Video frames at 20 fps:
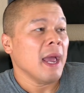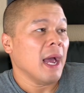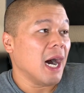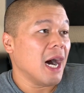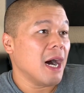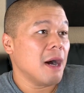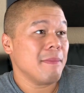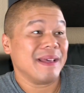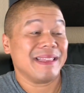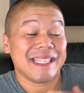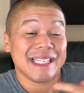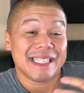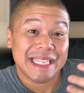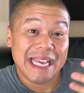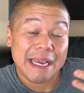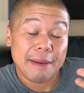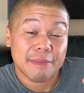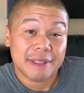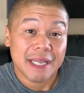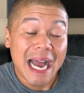At the
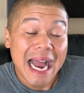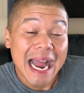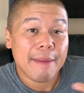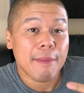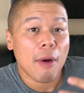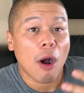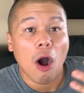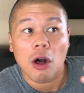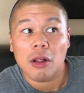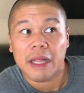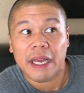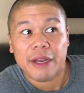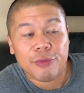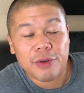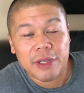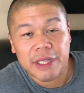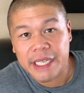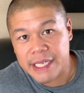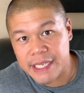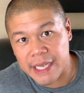same time, all I
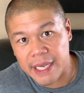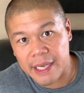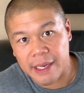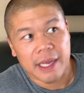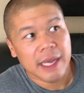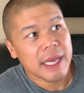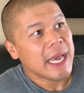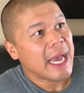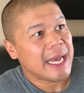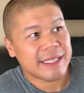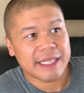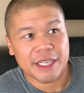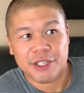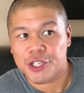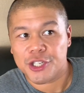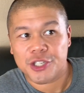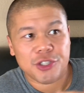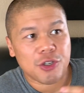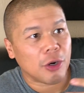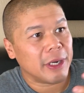really did is I
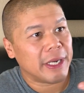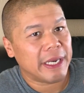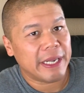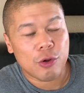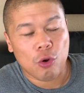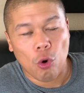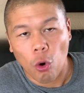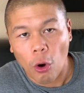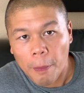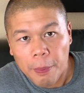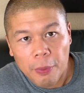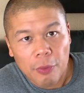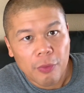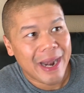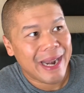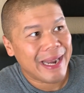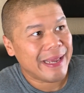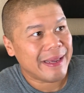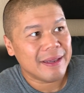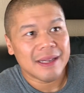just started
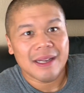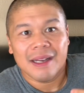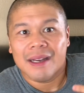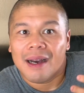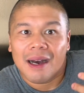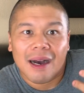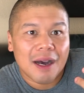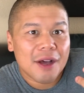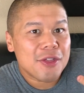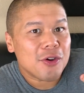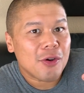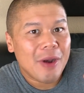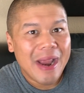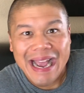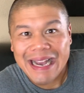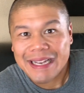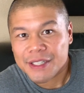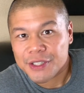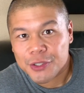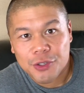incorporating other
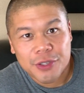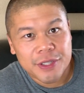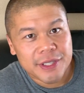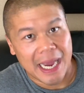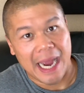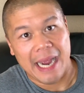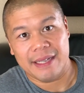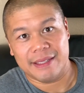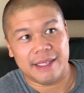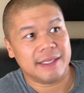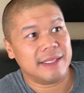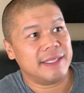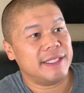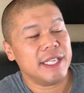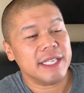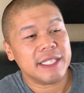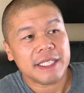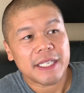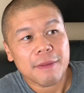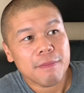exercises.
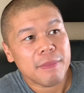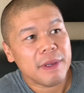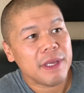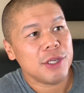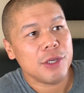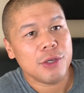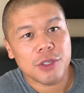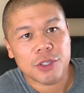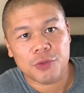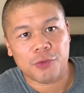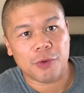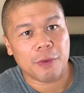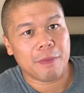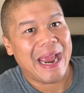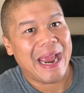This can be used from